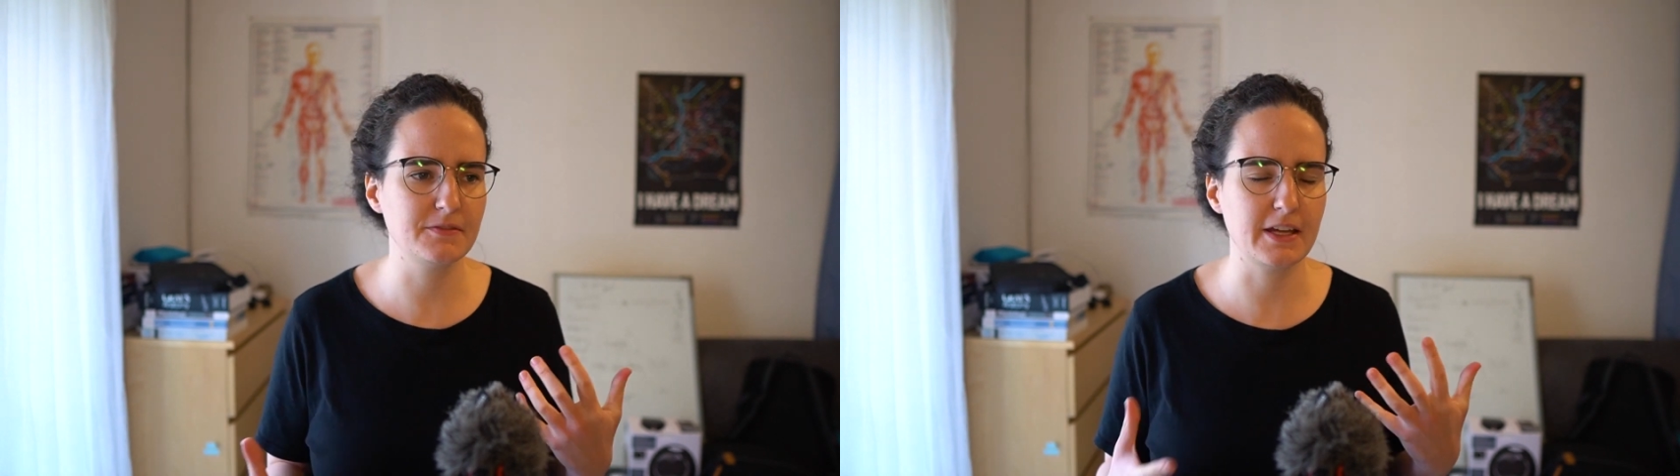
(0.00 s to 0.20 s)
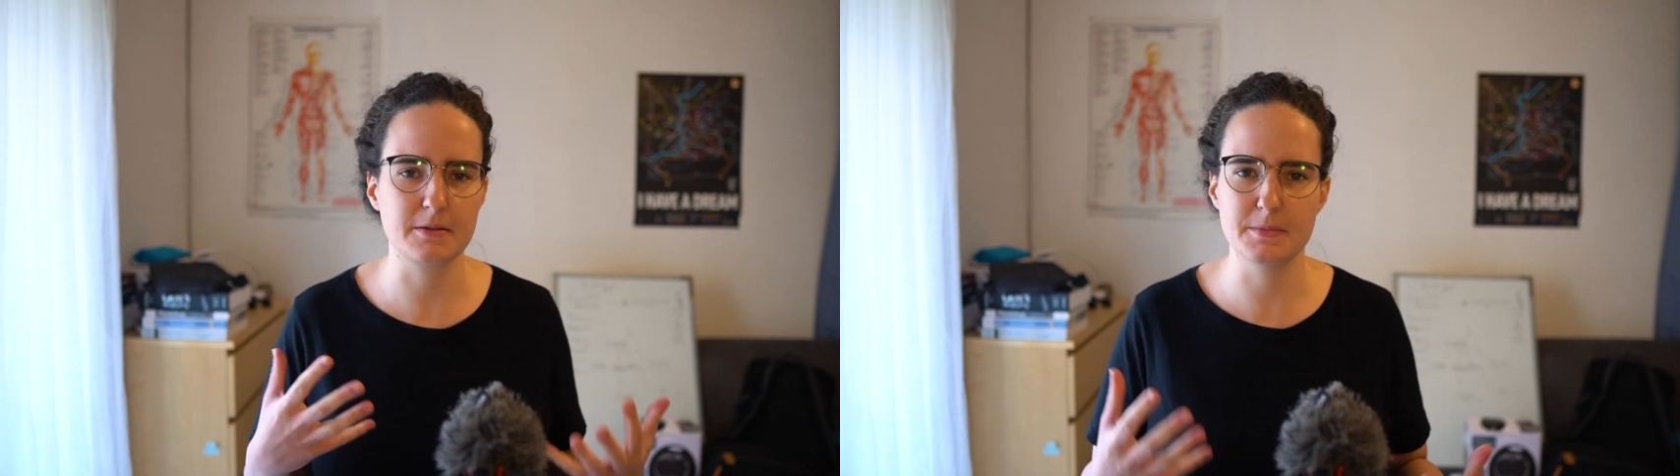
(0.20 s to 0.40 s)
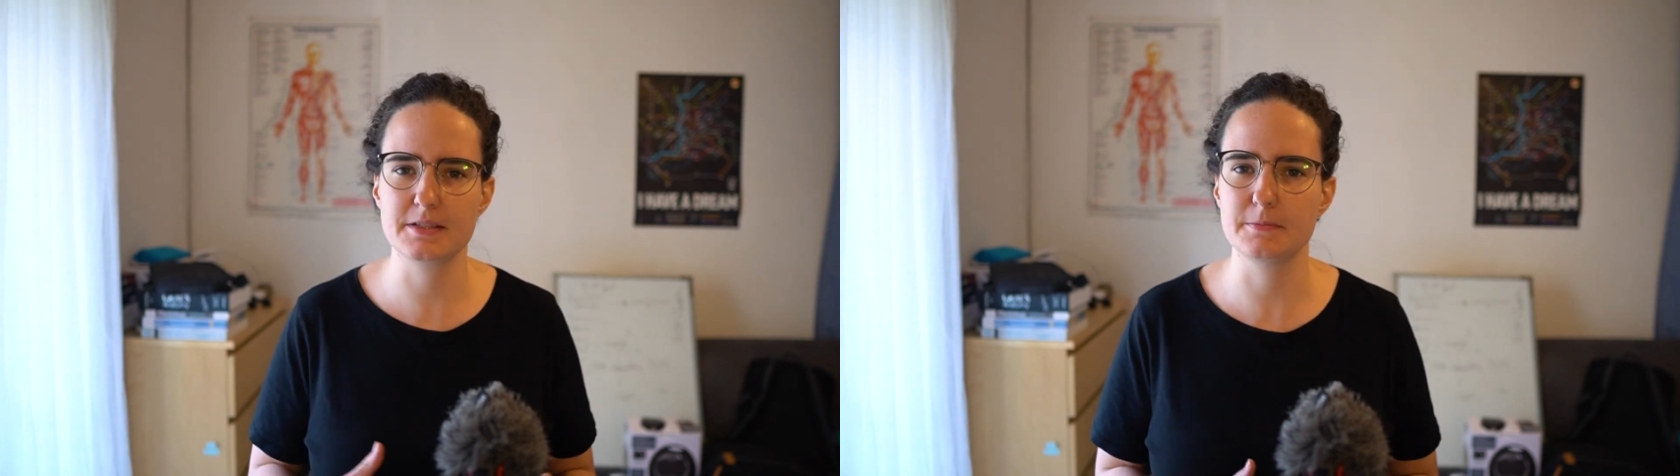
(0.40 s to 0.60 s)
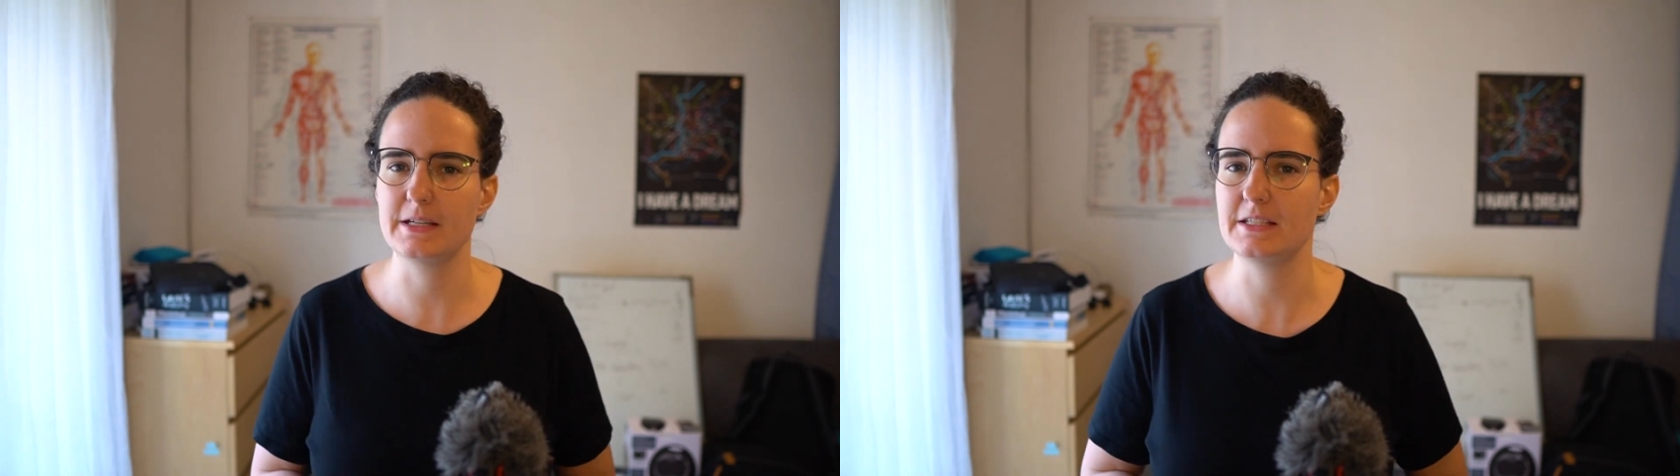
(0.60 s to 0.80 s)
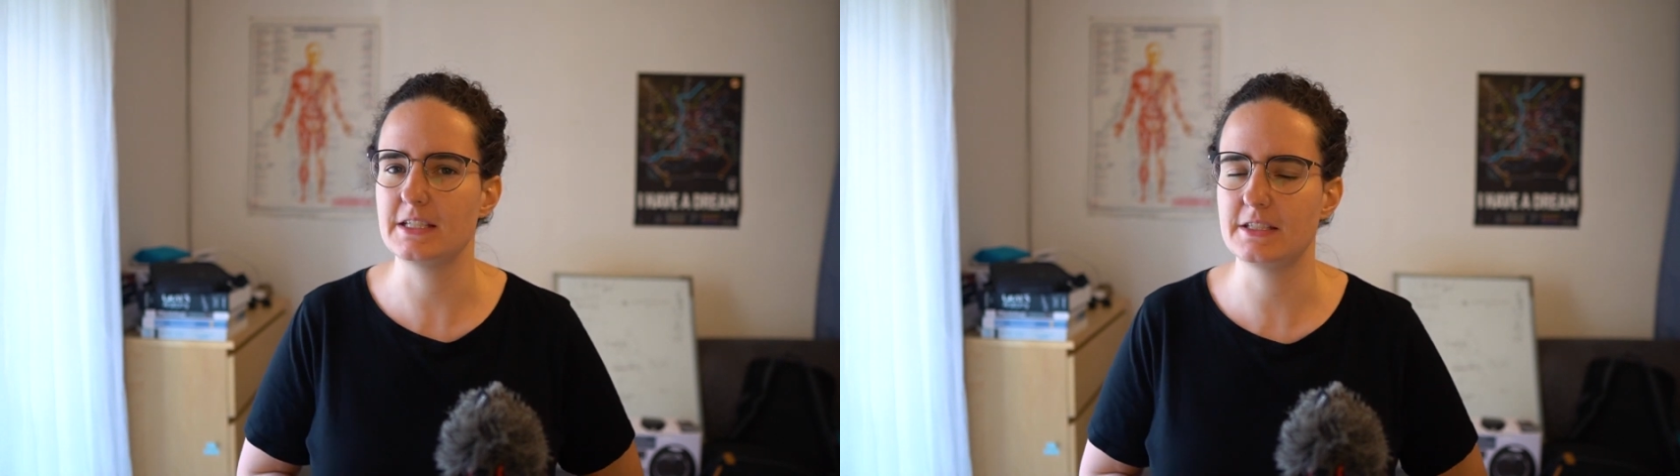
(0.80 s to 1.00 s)
of
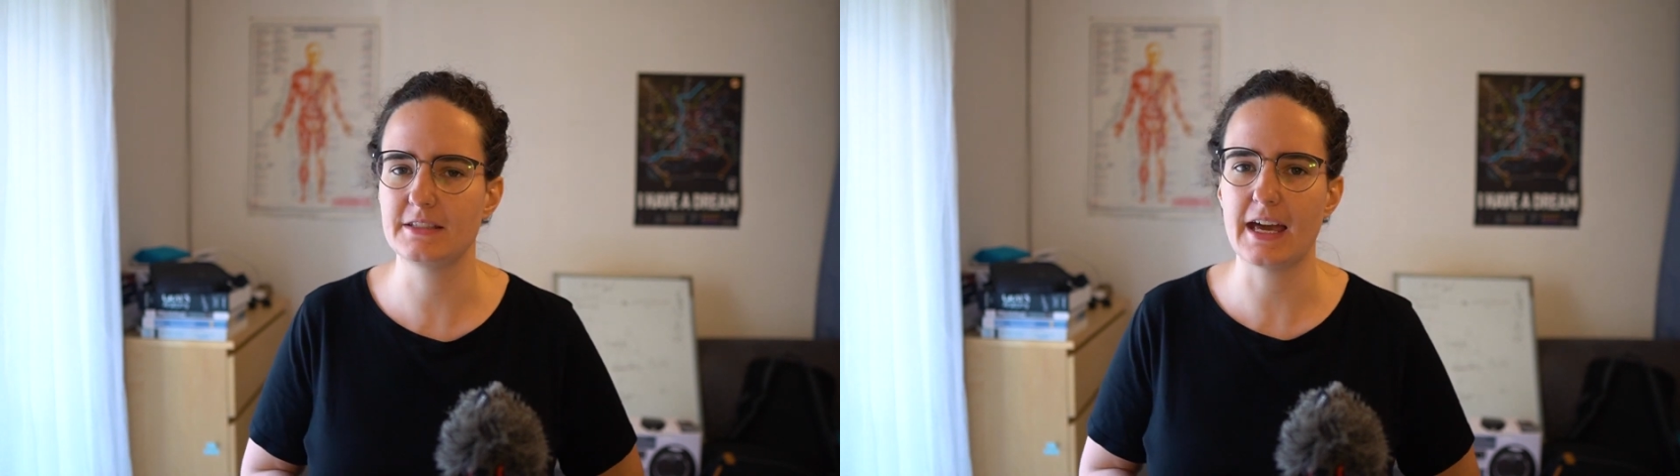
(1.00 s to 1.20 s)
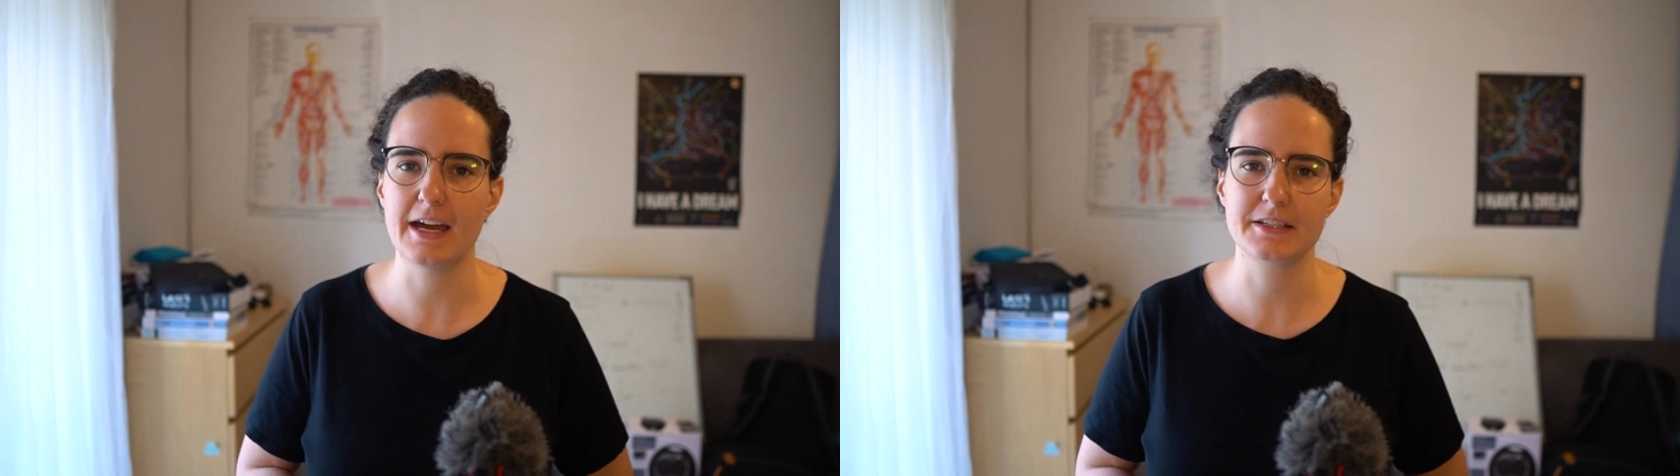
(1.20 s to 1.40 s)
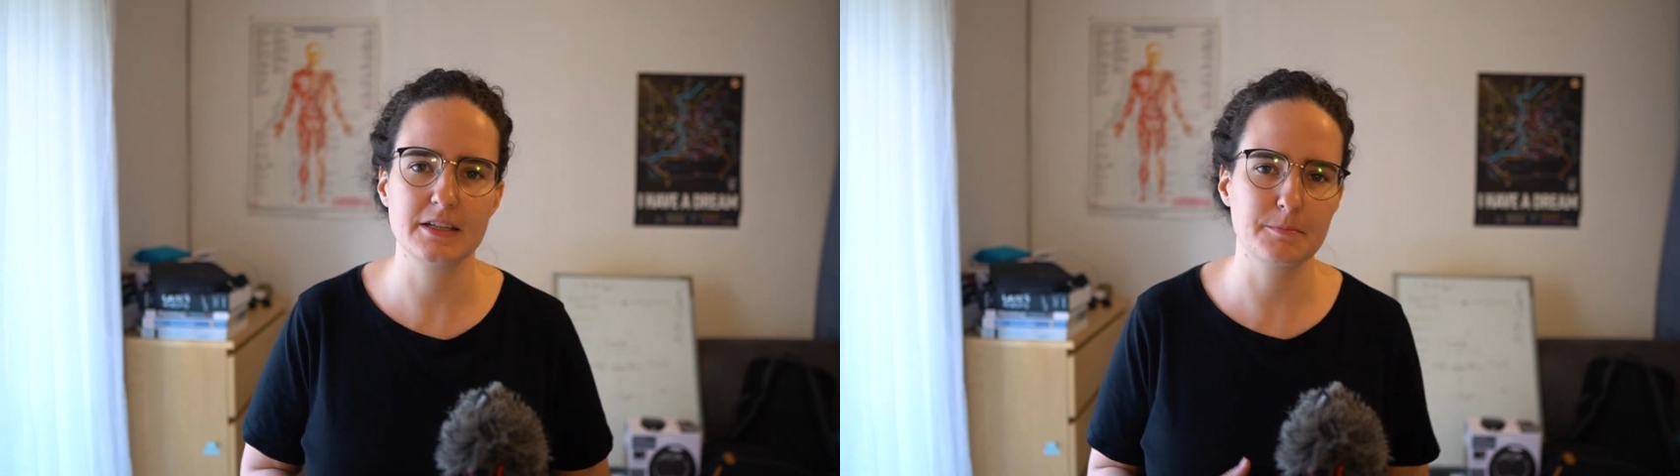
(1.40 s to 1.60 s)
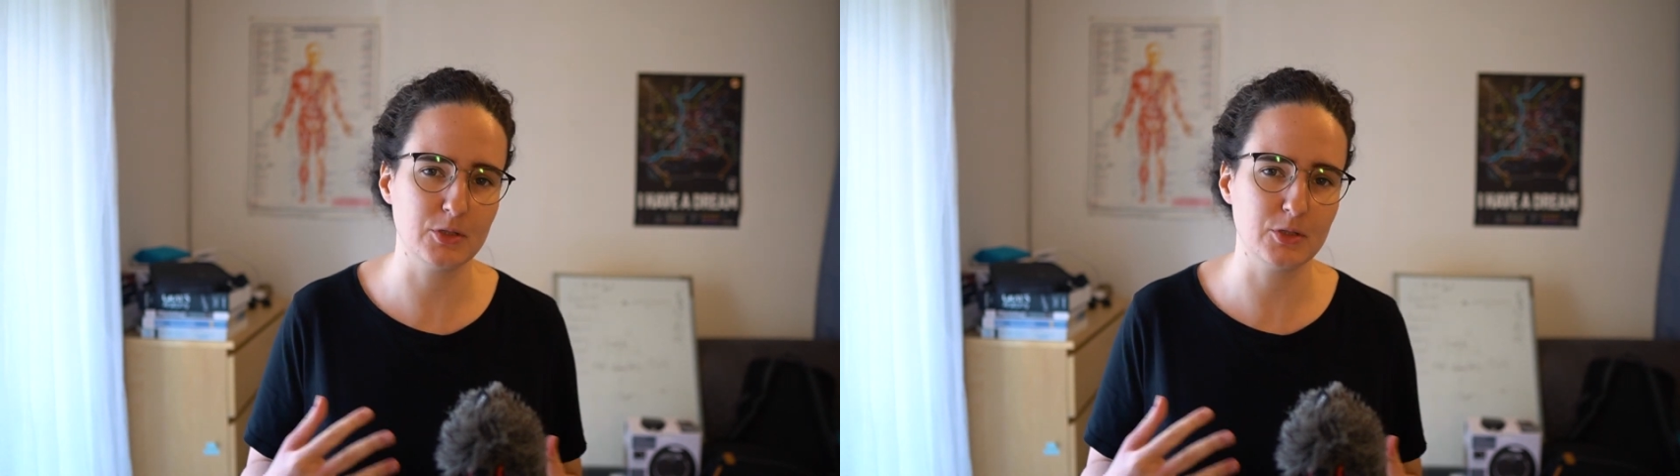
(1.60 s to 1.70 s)
misopinion that